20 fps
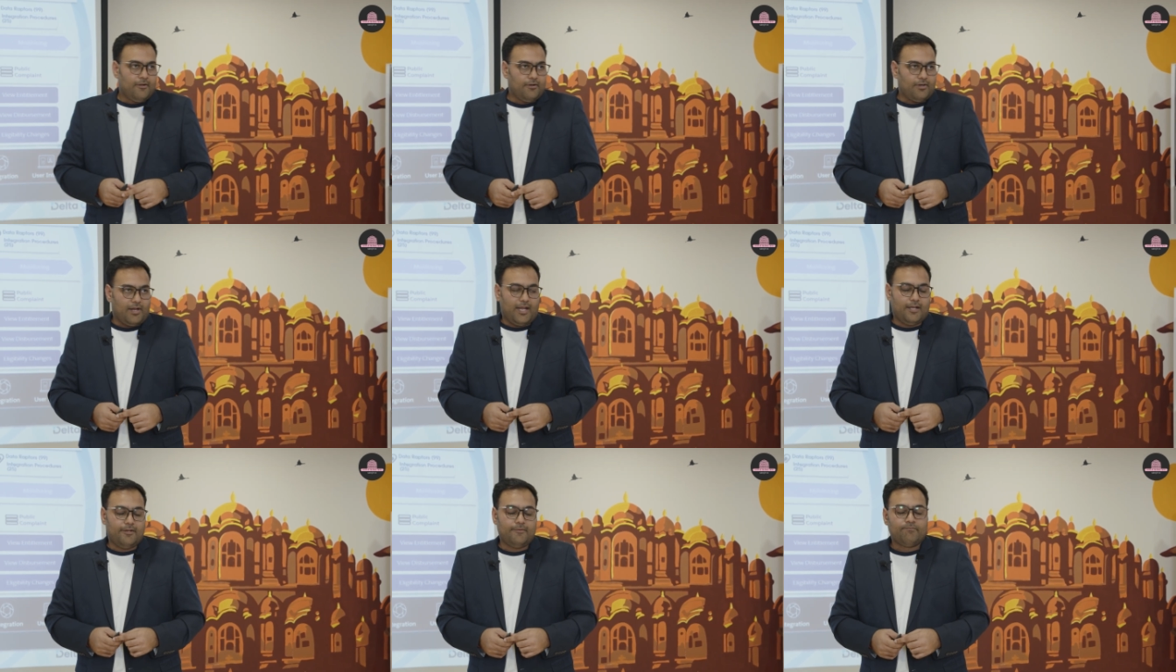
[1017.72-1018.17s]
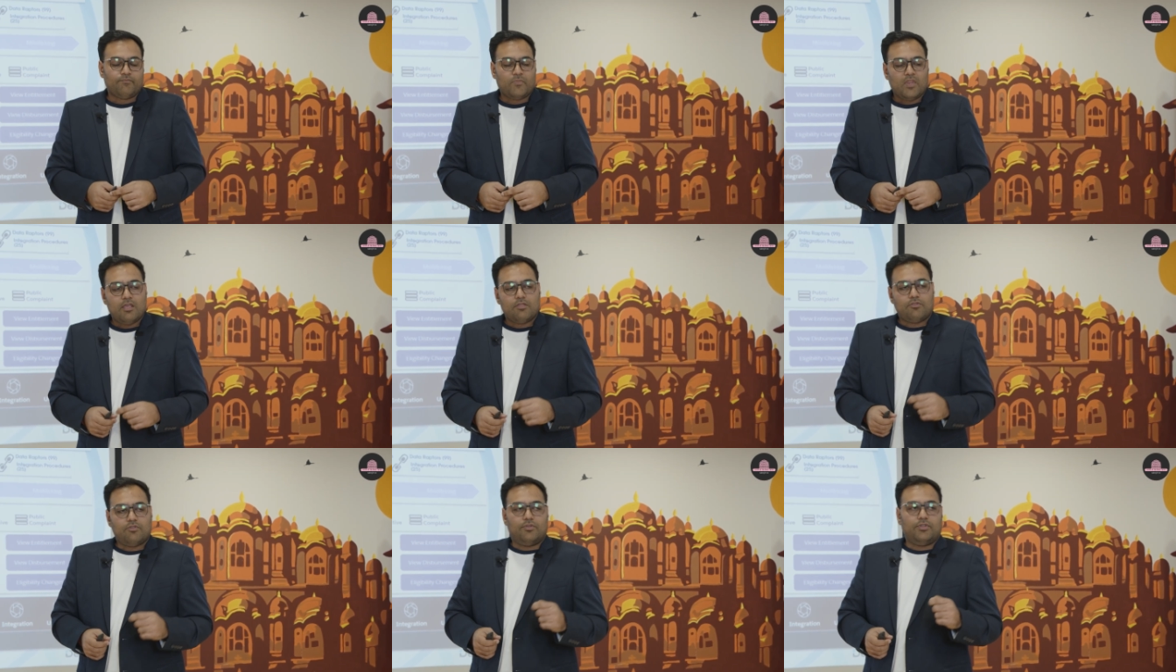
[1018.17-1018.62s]
right?
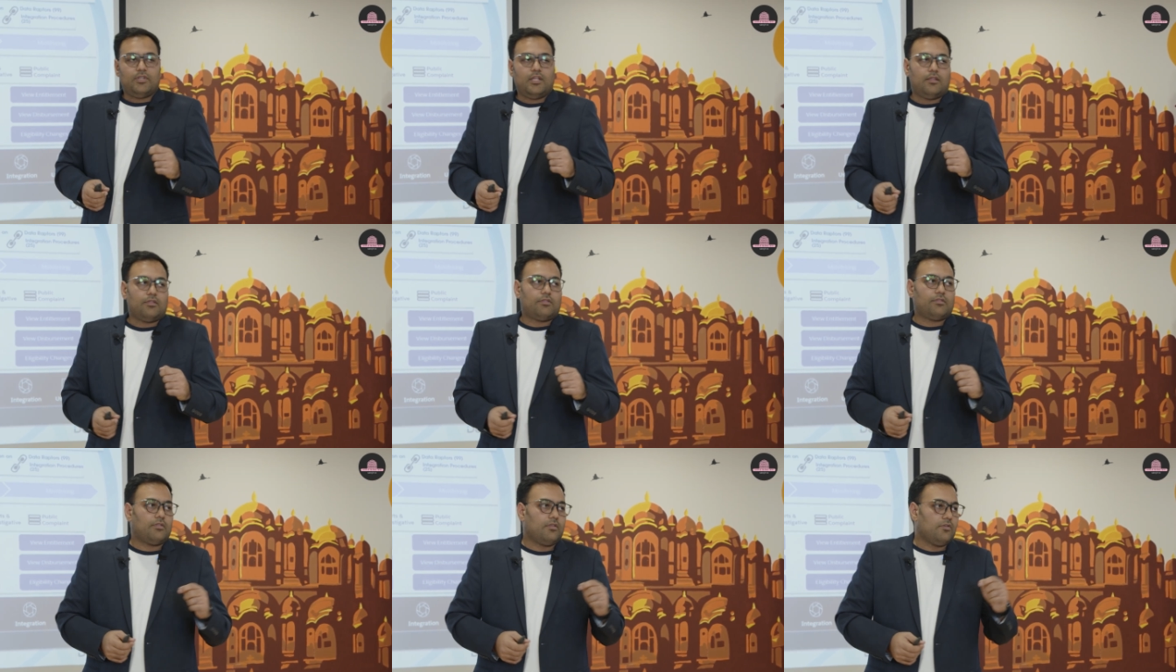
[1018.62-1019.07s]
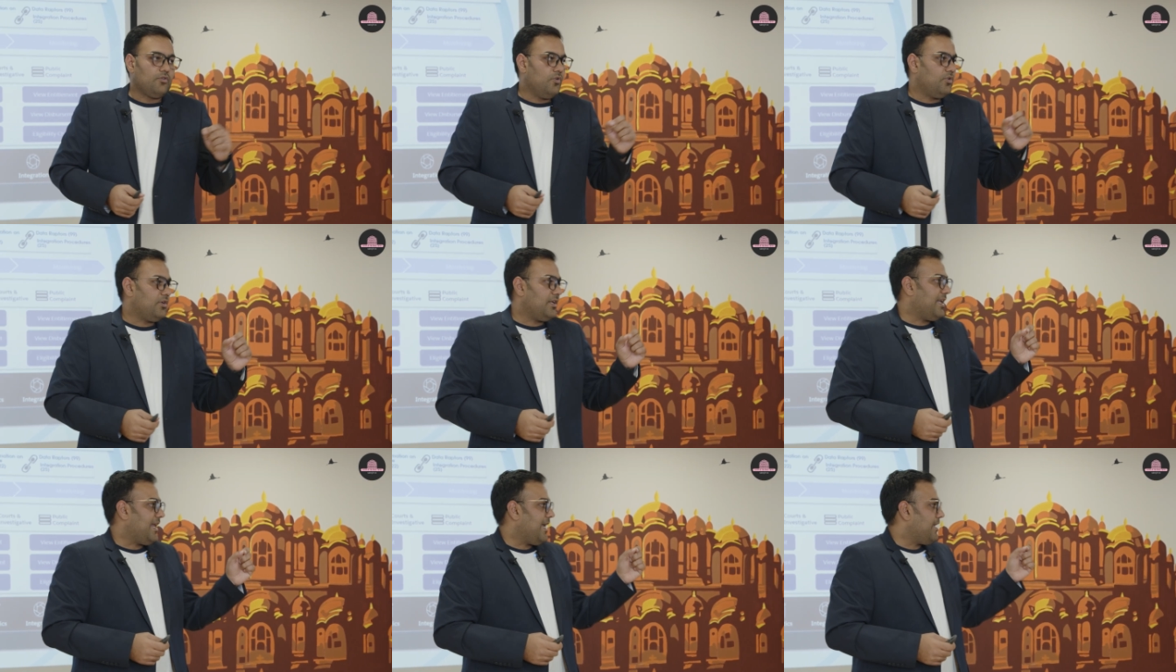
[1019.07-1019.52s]
So this
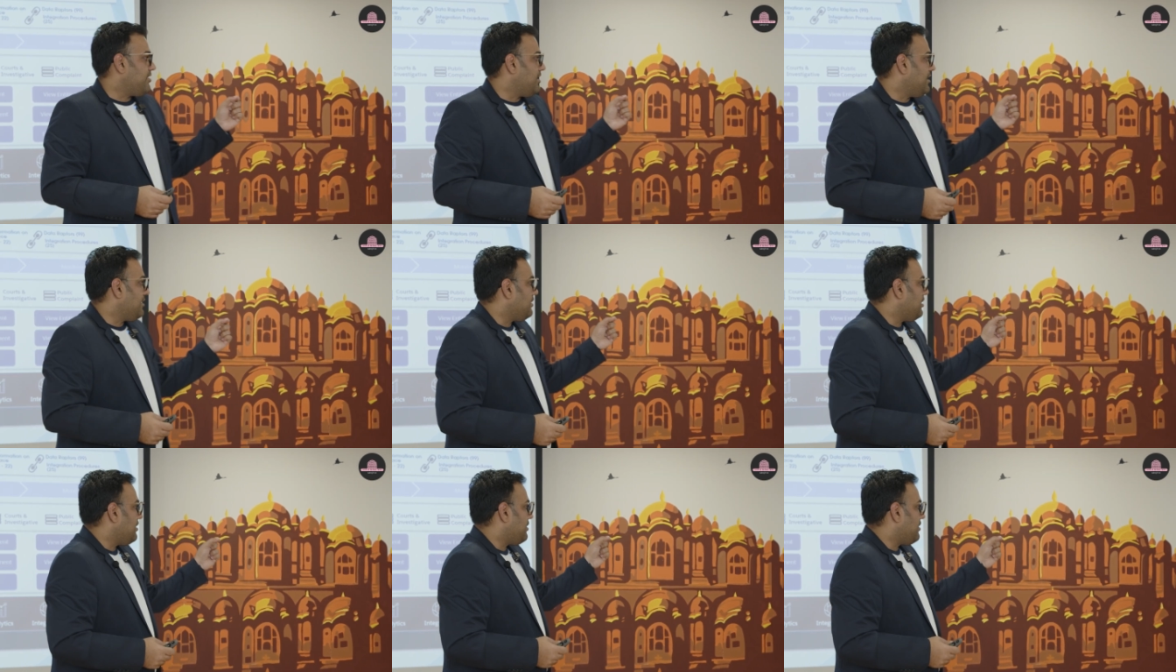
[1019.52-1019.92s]
utilizing